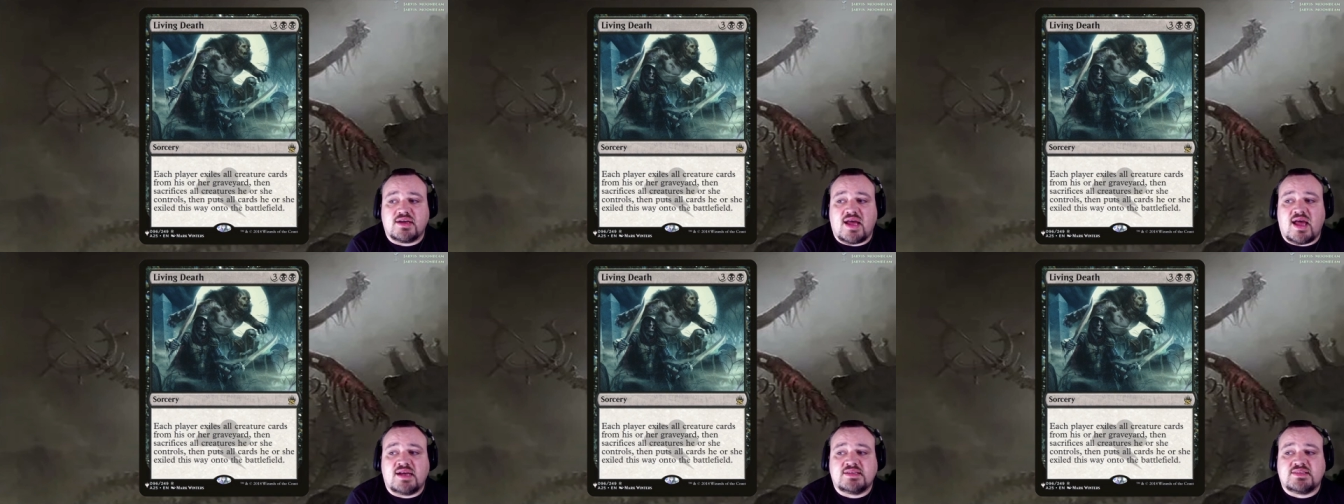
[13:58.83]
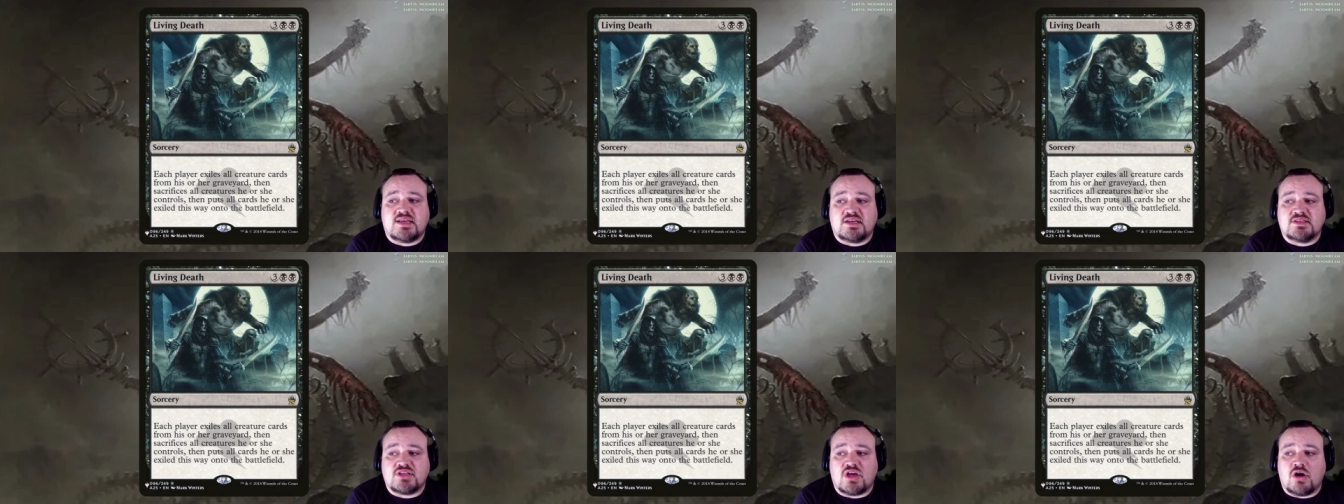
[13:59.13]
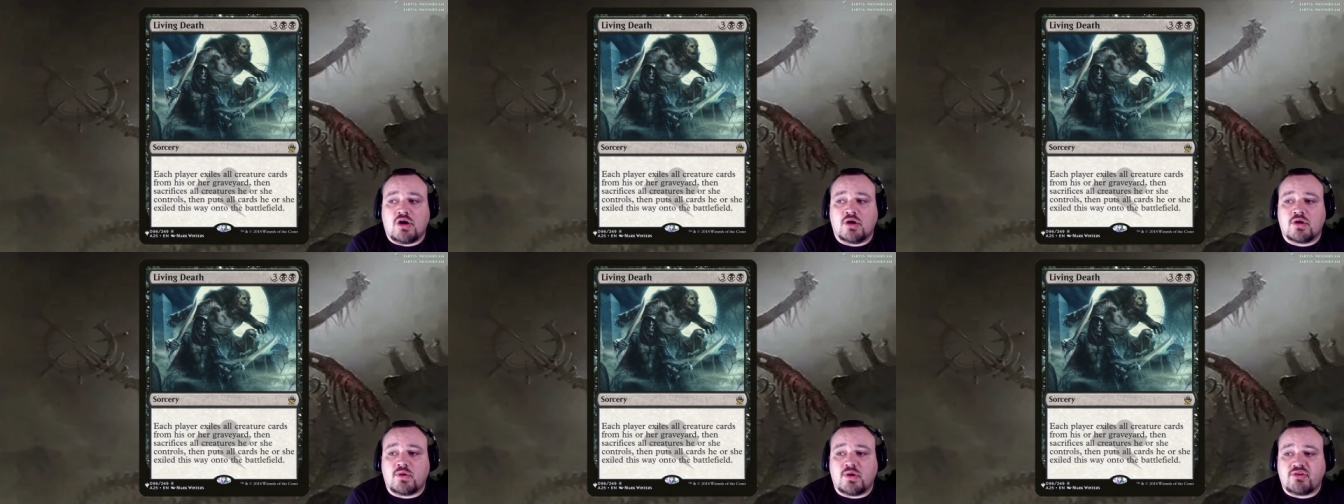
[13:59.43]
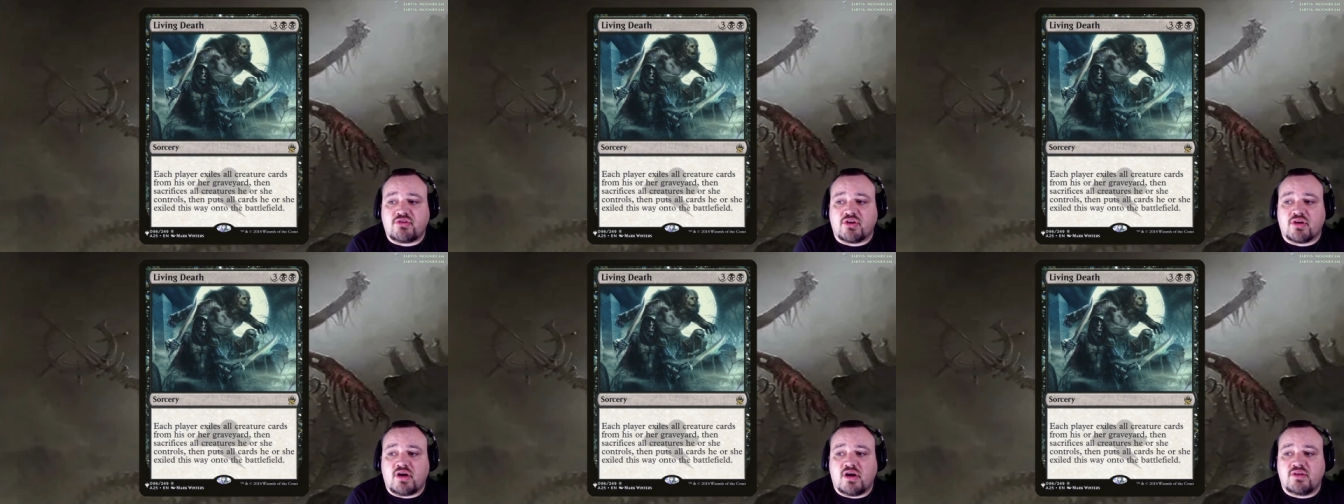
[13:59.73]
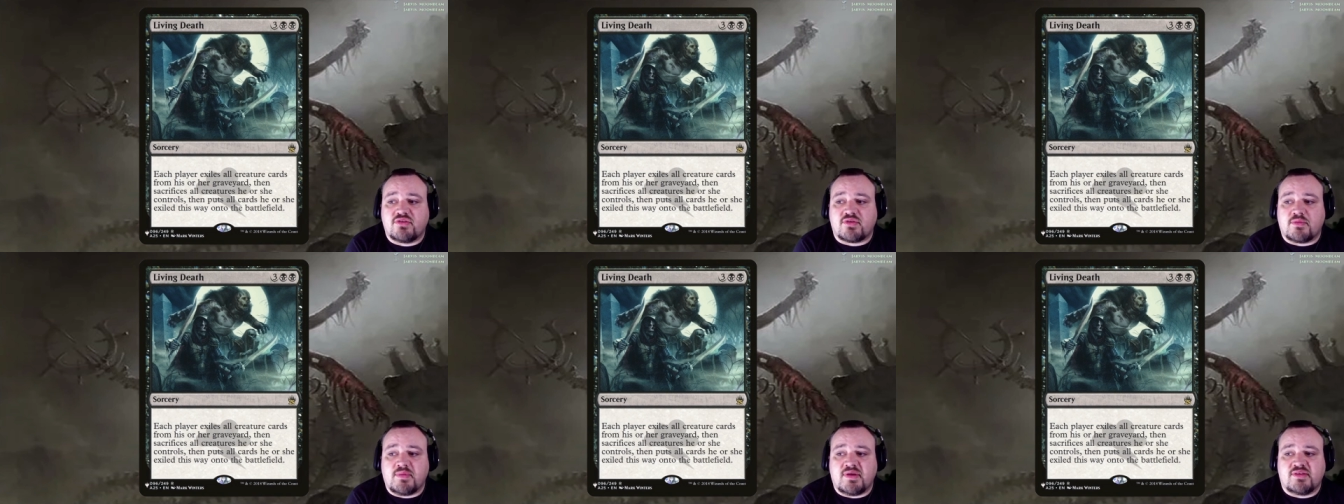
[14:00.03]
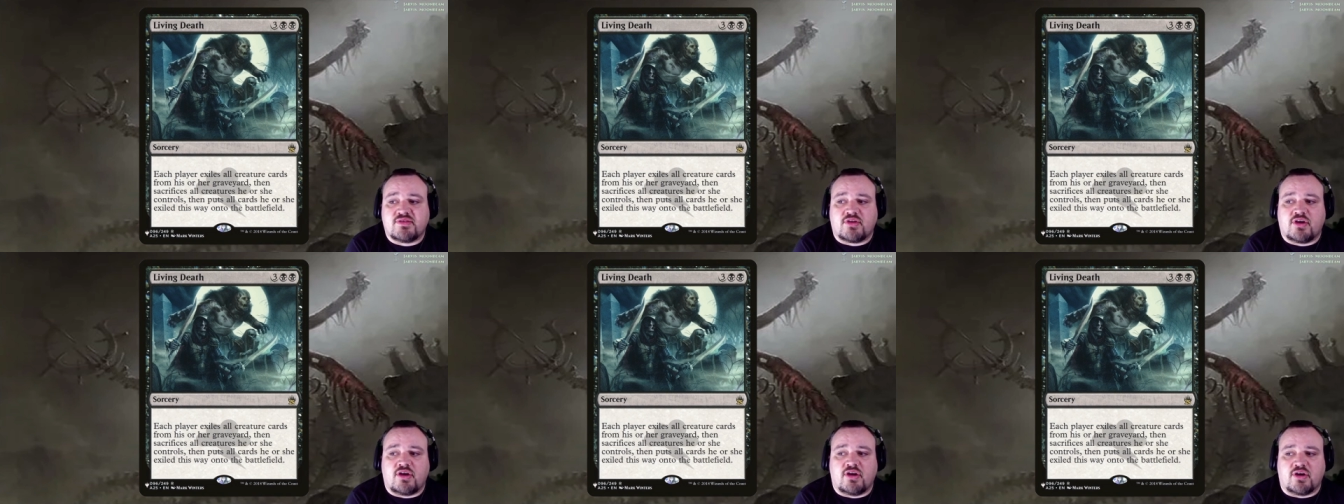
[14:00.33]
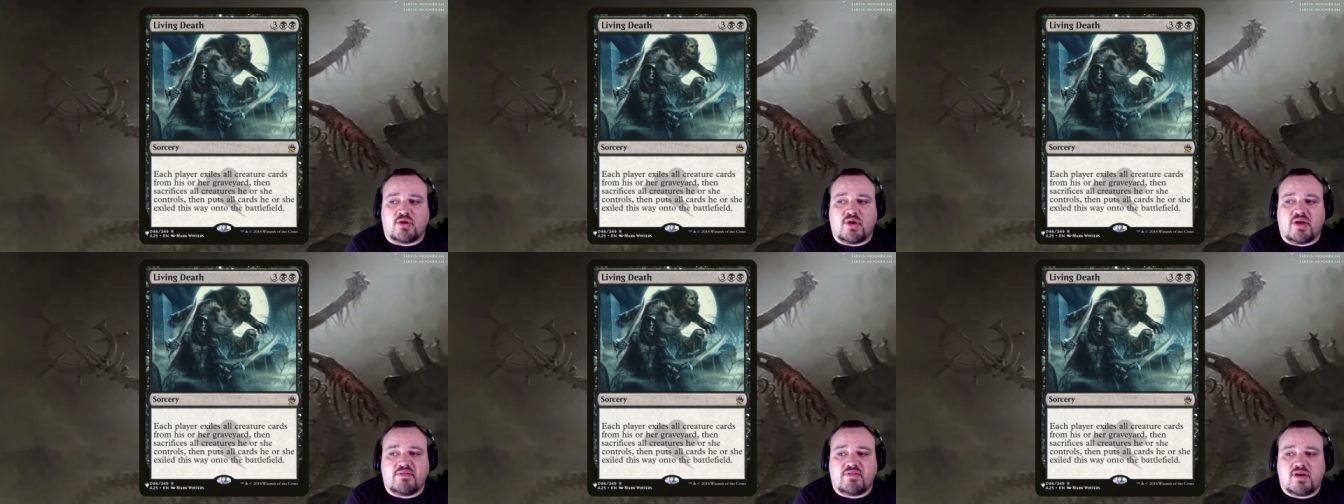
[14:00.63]
exiles all creature cards from his or her
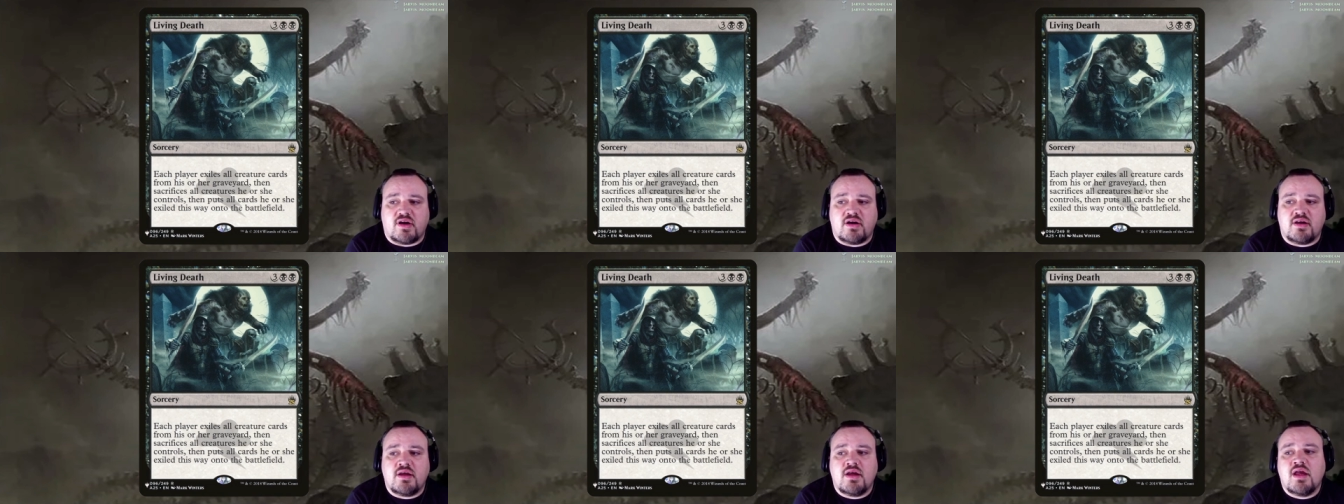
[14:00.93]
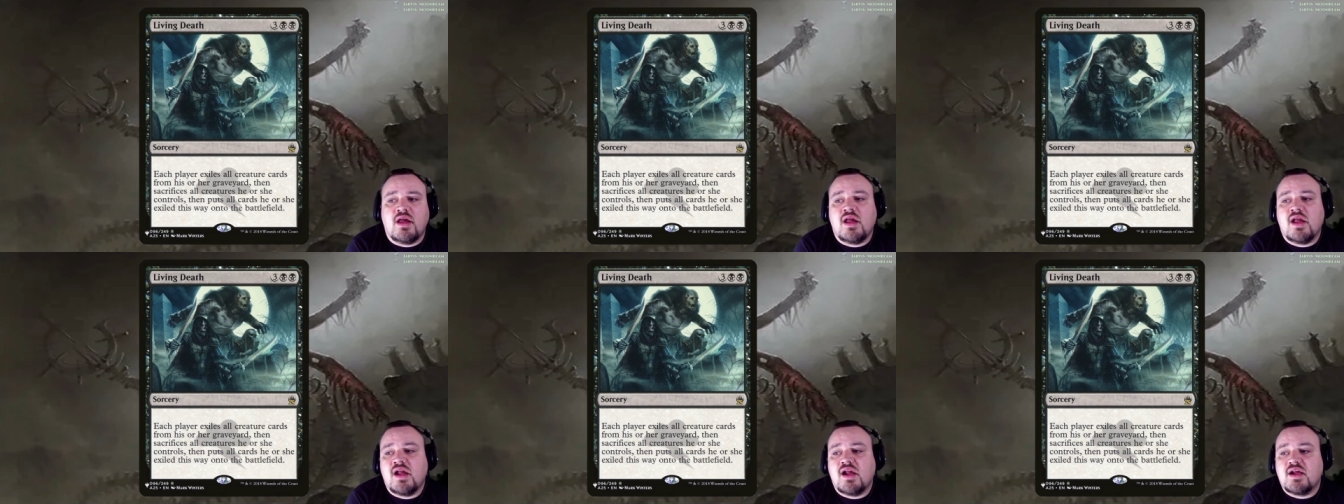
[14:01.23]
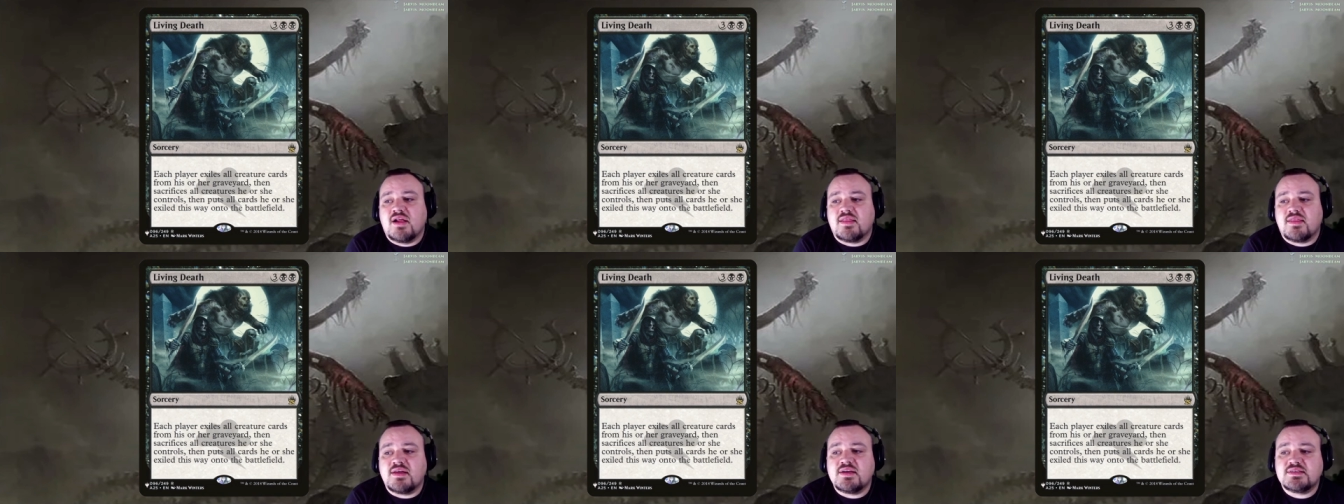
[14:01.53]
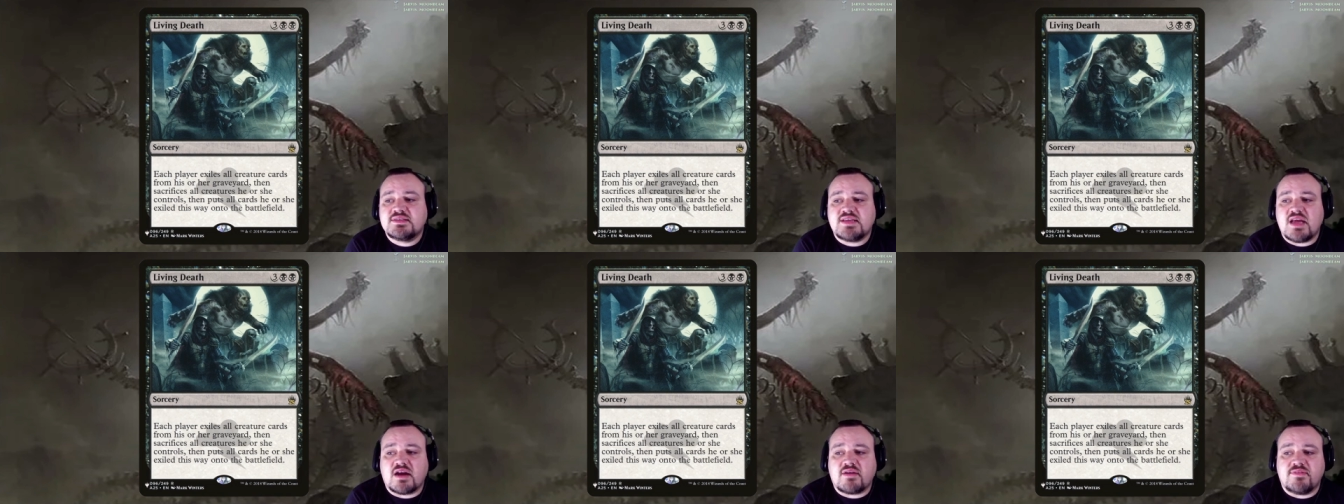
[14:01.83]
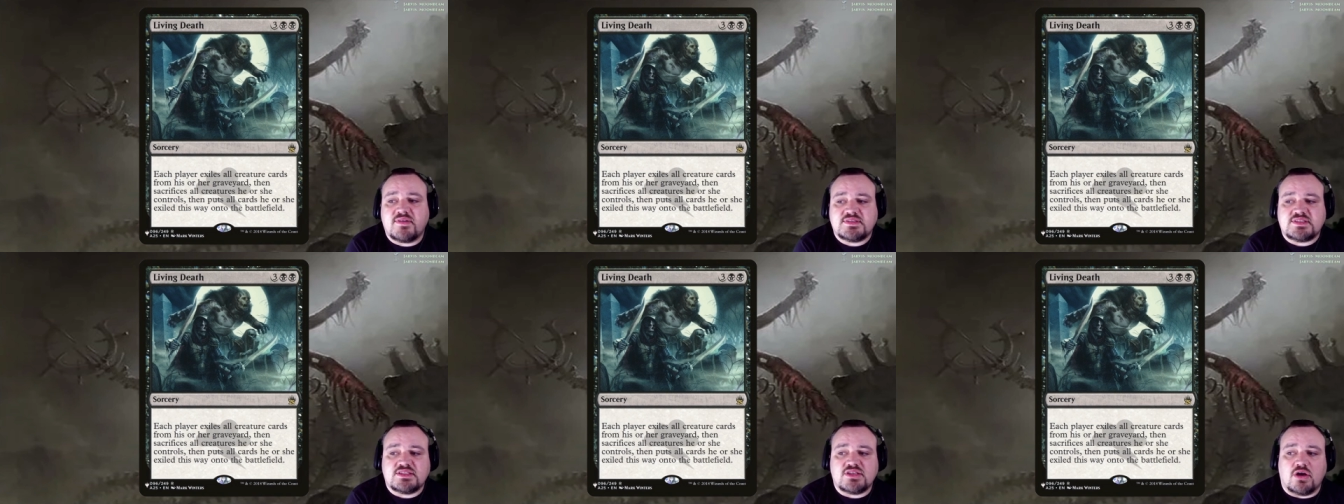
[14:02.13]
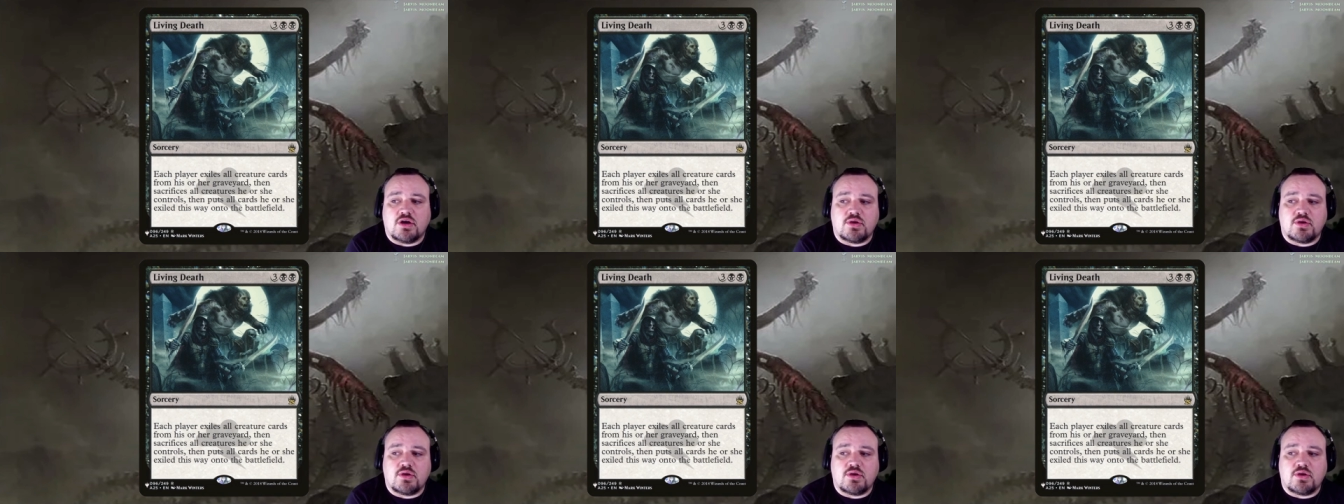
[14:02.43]
graveyard, then sacrifices all